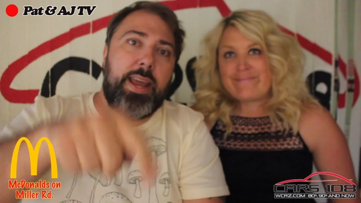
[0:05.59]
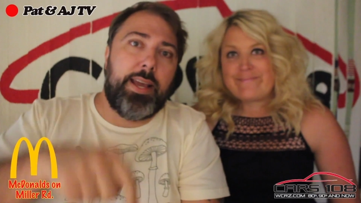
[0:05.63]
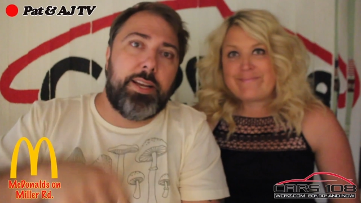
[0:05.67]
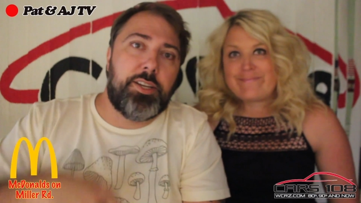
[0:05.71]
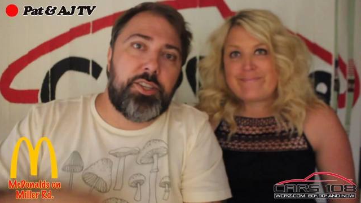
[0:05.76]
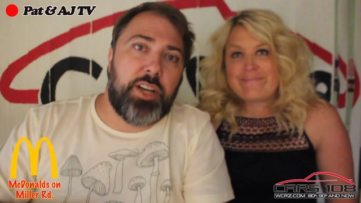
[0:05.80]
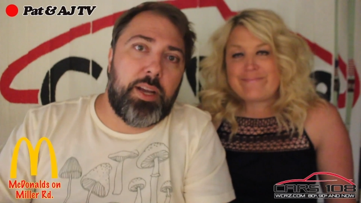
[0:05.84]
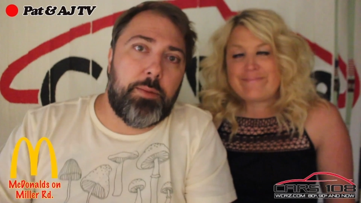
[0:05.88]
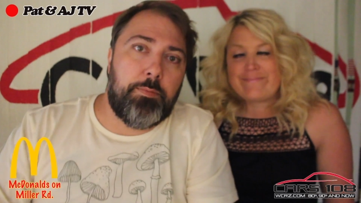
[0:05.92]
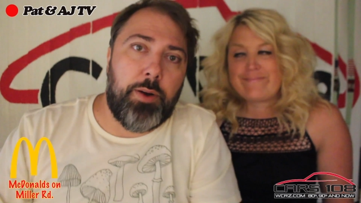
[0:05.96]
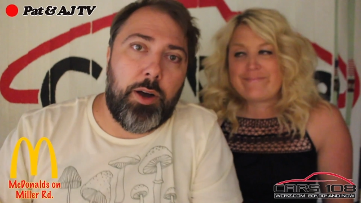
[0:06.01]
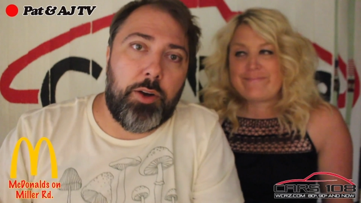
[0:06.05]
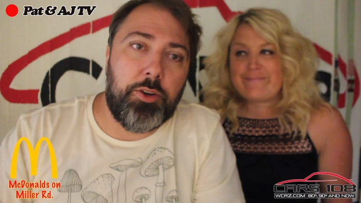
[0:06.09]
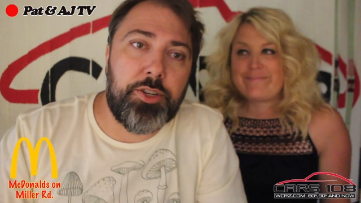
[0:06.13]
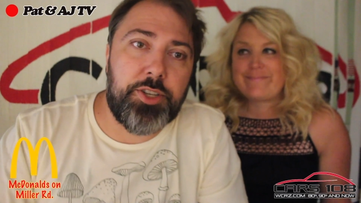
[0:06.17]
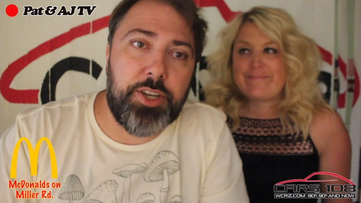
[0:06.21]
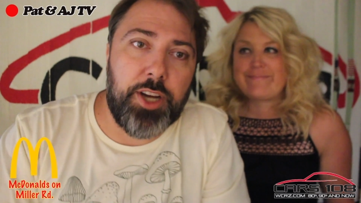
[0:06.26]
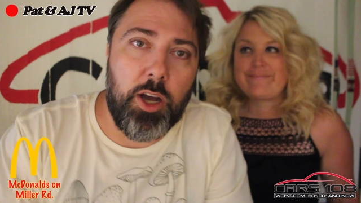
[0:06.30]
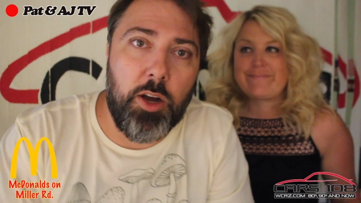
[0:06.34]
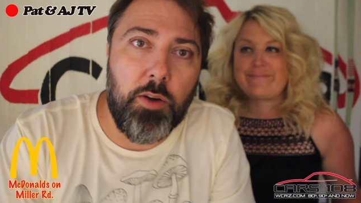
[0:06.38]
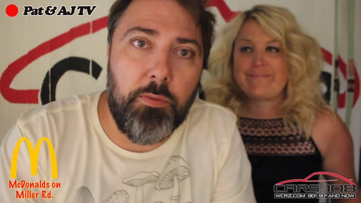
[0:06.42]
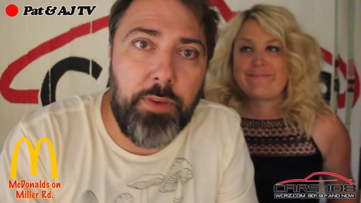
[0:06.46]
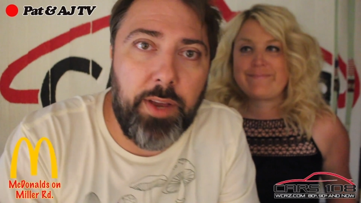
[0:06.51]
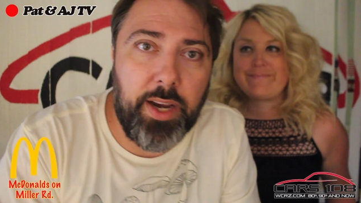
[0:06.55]
Speaker 1: and AJ post
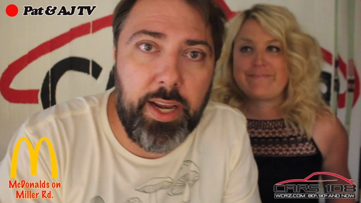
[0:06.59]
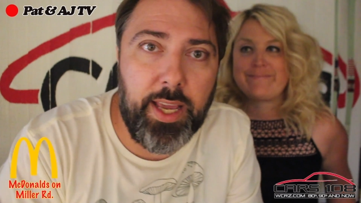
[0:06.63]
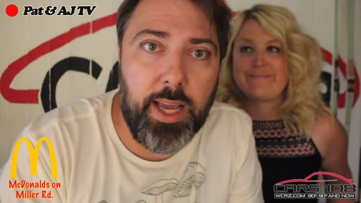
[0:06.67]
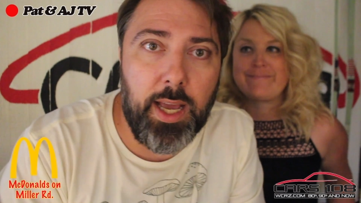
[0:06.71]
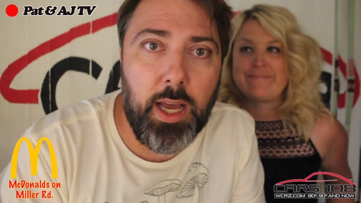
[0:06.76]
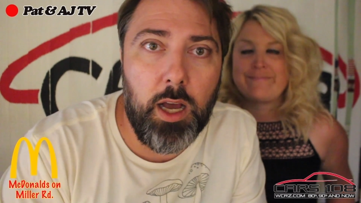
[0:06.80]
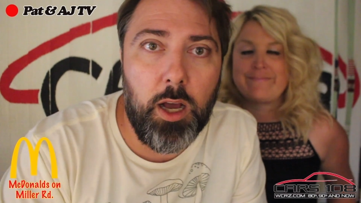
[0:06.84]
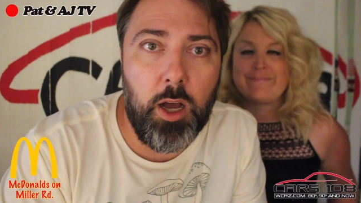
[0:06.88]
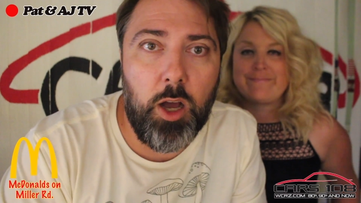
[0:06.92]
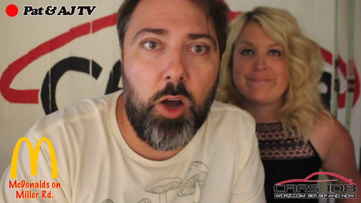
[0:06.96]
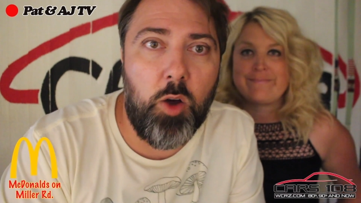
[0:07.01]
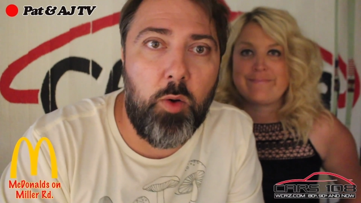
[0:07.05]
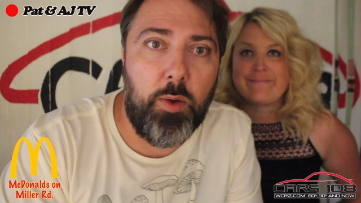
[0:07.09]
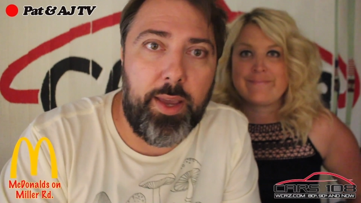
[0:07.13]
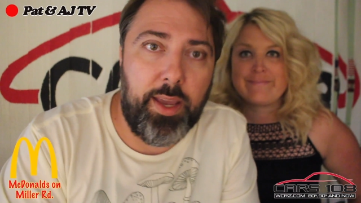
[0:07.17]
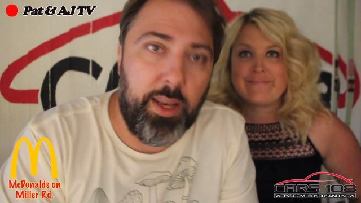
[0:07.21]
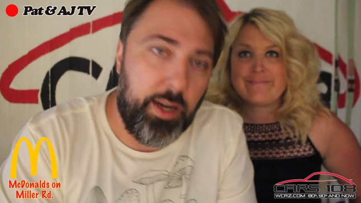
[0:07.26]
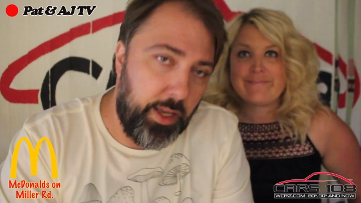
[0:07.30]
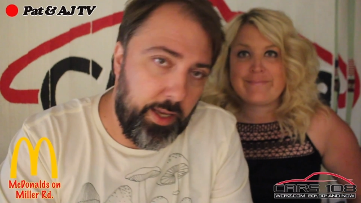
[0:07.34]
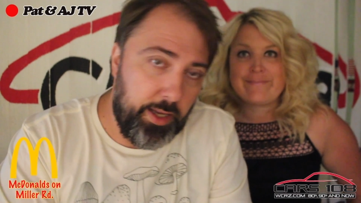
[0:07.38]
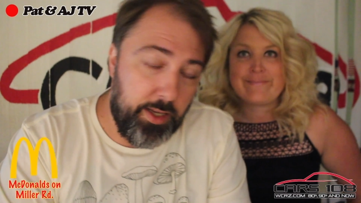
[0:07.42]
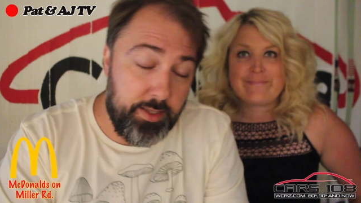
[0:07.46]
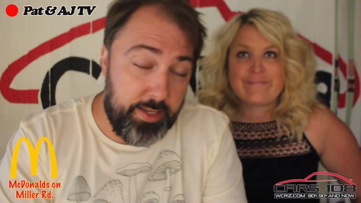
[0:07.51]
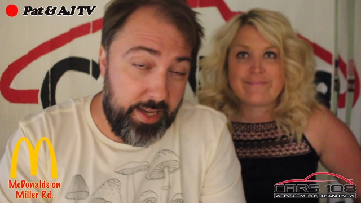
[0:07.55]
show video.
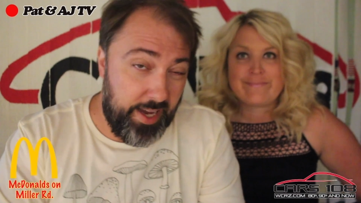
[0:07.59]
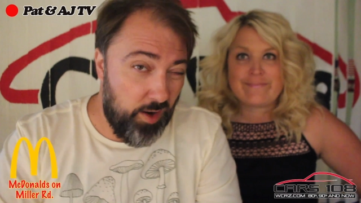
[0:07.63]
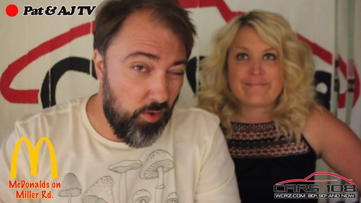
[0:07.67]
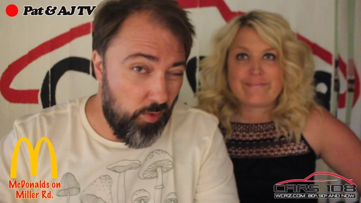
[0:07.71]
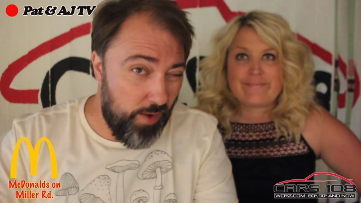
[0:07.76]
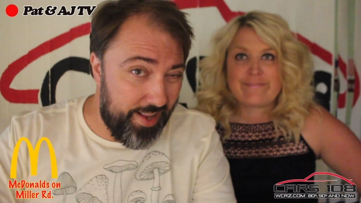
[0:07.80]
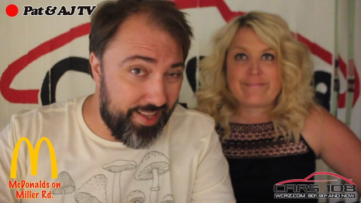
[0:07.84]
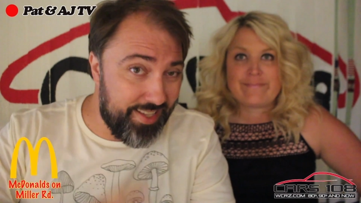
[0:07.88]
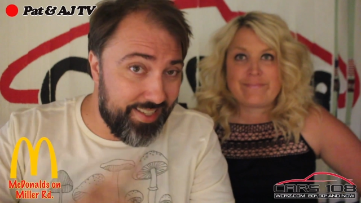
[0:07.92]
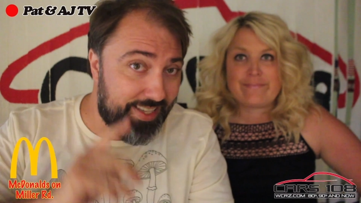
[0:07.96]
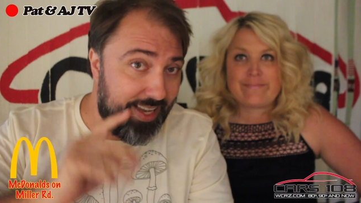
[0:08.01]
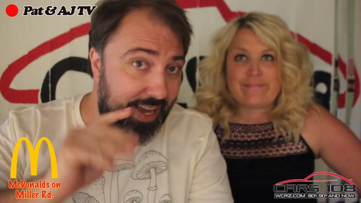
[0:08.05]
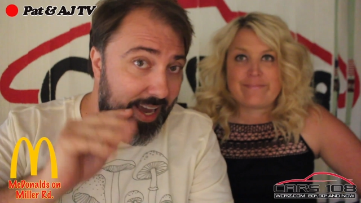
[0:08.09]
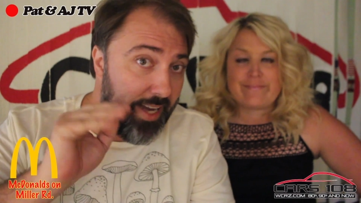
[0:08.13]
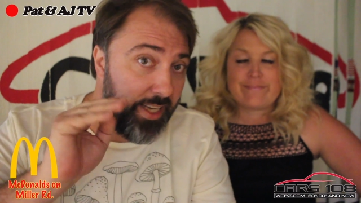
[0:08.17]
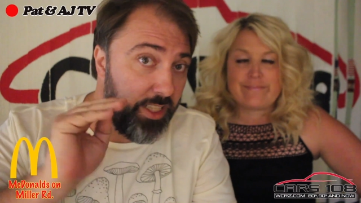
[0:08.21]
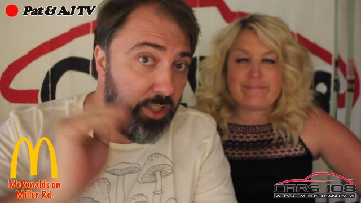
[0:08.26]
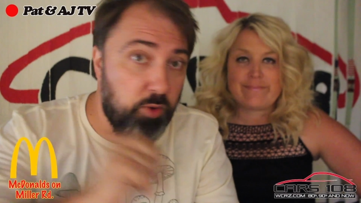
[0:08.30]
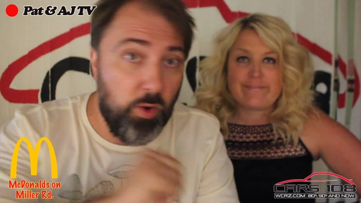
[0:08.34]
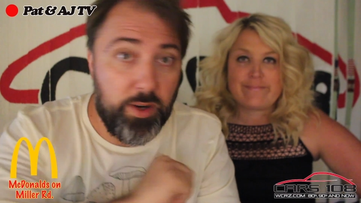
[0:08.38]
It is a Wednesday,